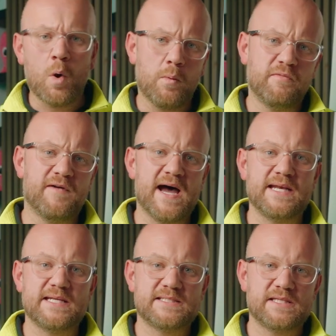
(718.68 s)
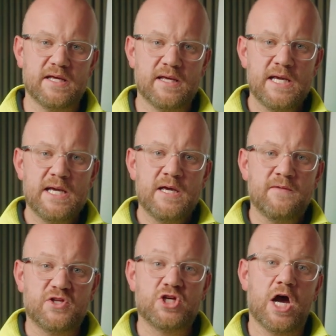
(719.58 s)
what we'll find is that
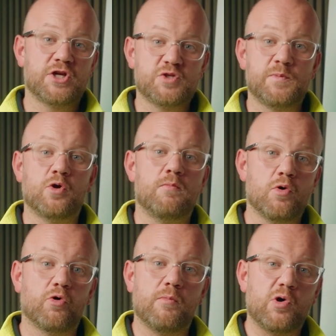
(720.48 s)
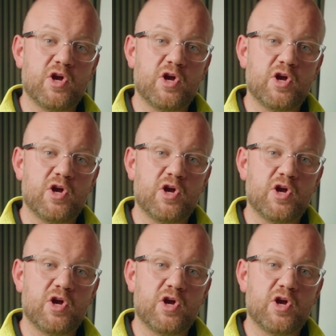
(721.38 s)
the chargers become more and more